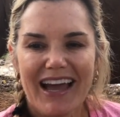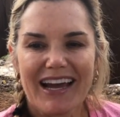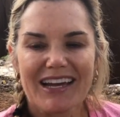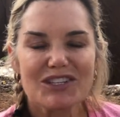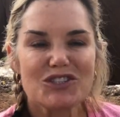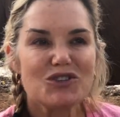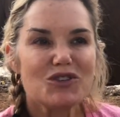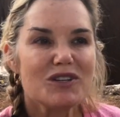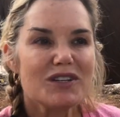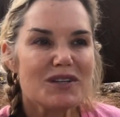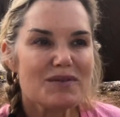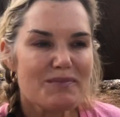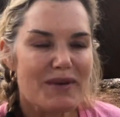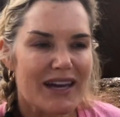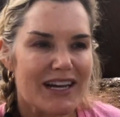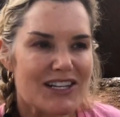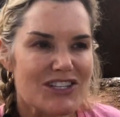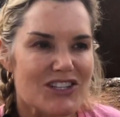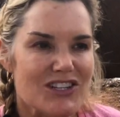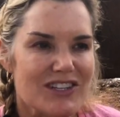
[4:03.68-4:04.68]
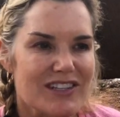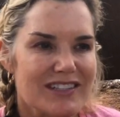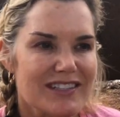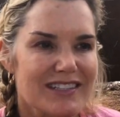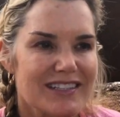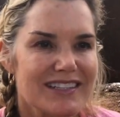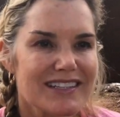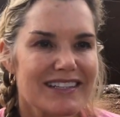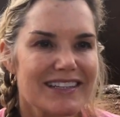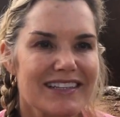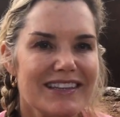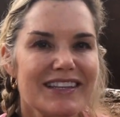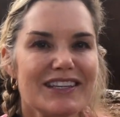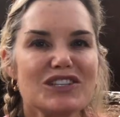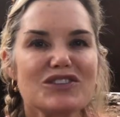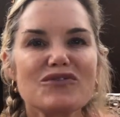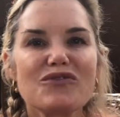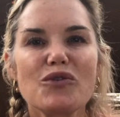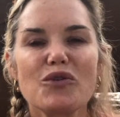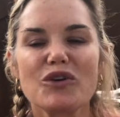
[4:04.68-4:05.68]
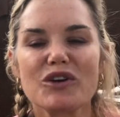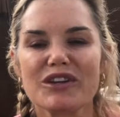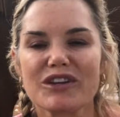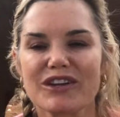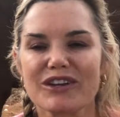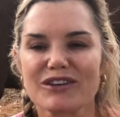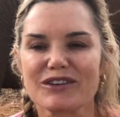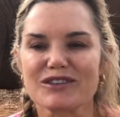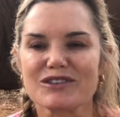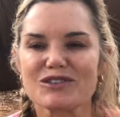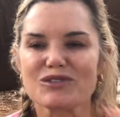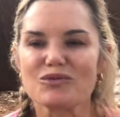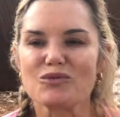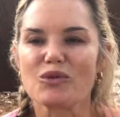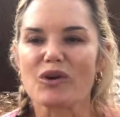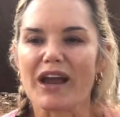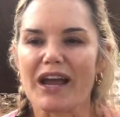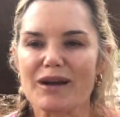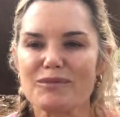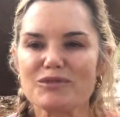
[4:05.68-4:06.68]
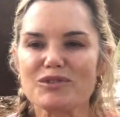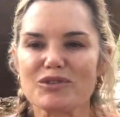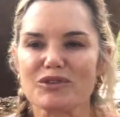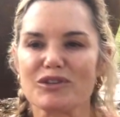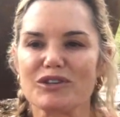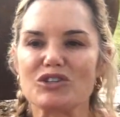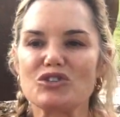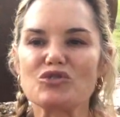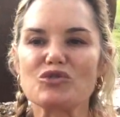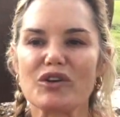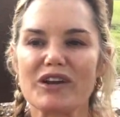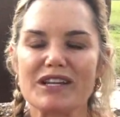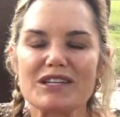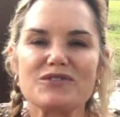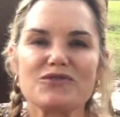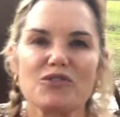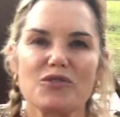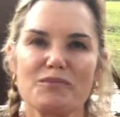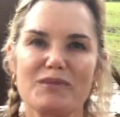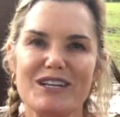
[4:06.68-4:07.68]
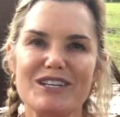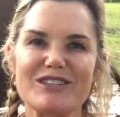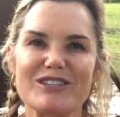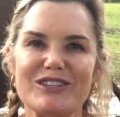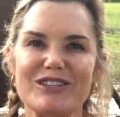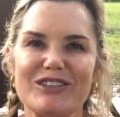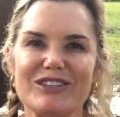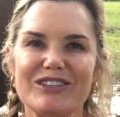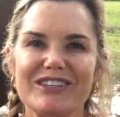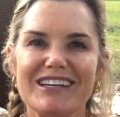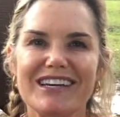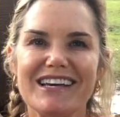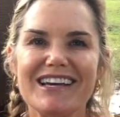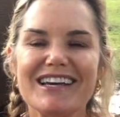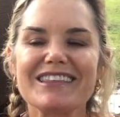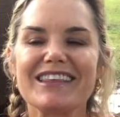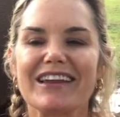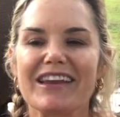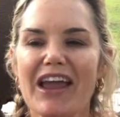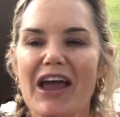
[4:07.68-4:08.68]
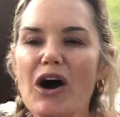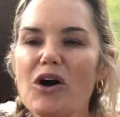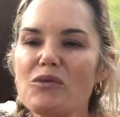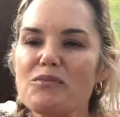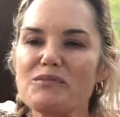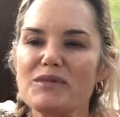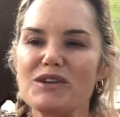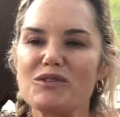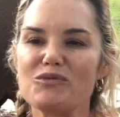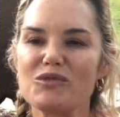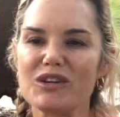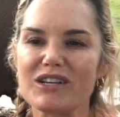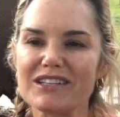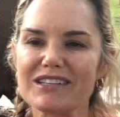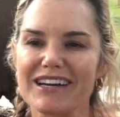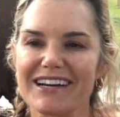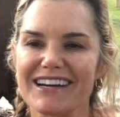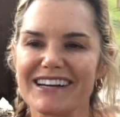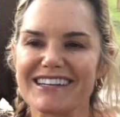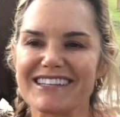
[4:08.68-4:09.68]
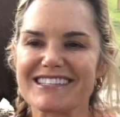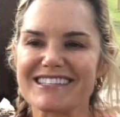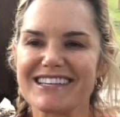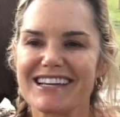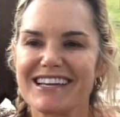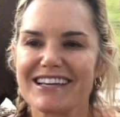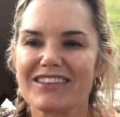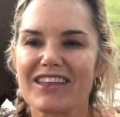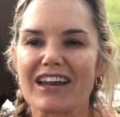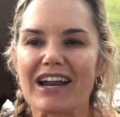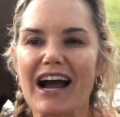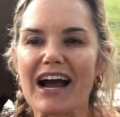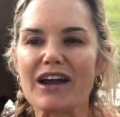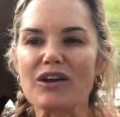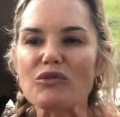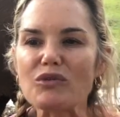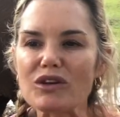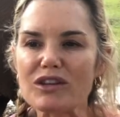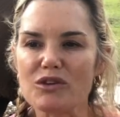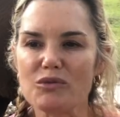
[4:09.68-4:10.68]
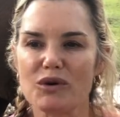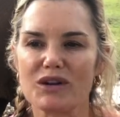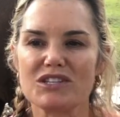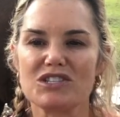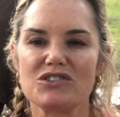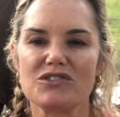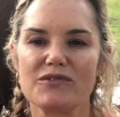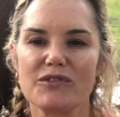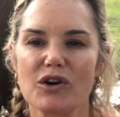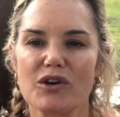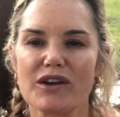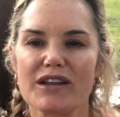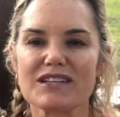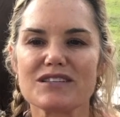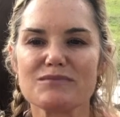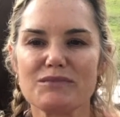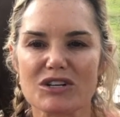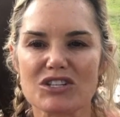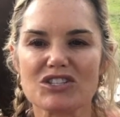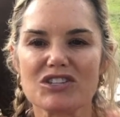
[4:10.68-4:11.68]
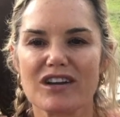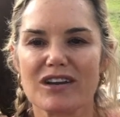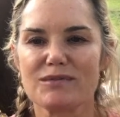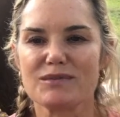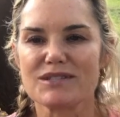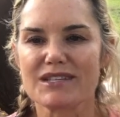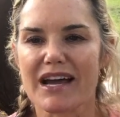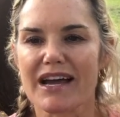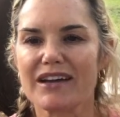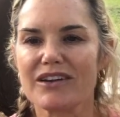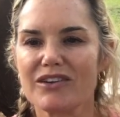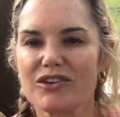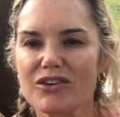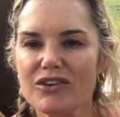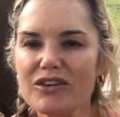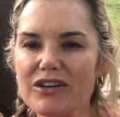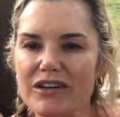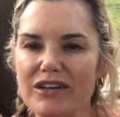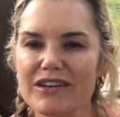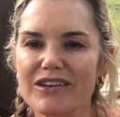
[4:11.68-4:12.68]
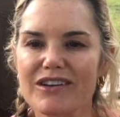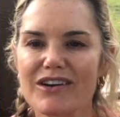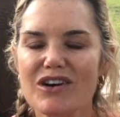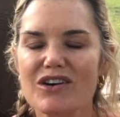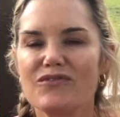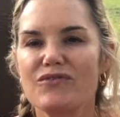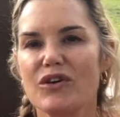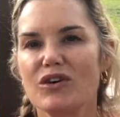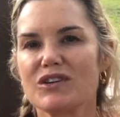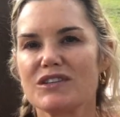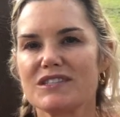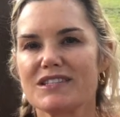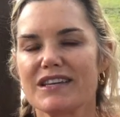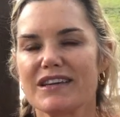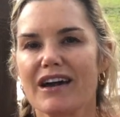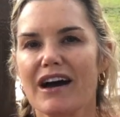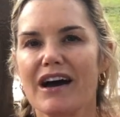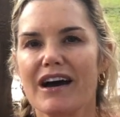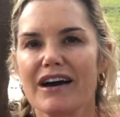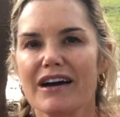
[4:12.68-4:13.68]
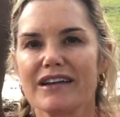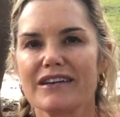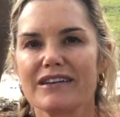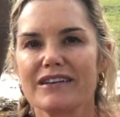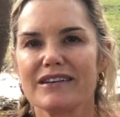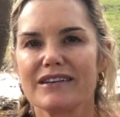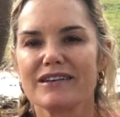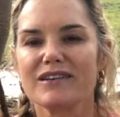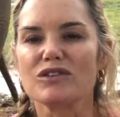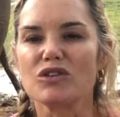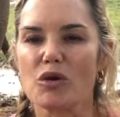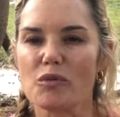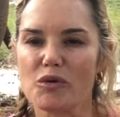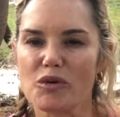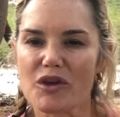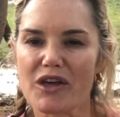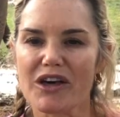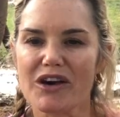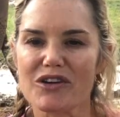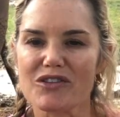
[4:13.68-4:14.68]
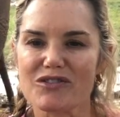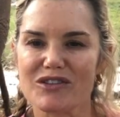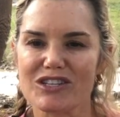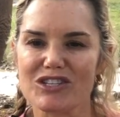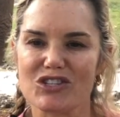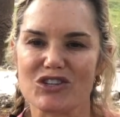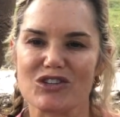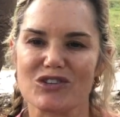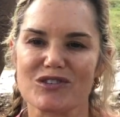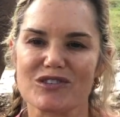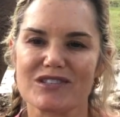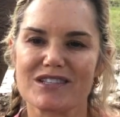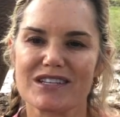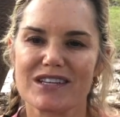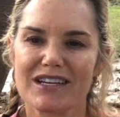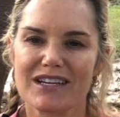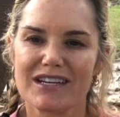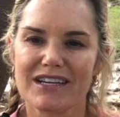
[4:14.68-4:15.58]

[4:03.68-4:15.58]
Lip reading: As you can imagine, these 4 years were absolutely transformational. That helped me realize that I really want to devote as much time as I could focusing on global health issues.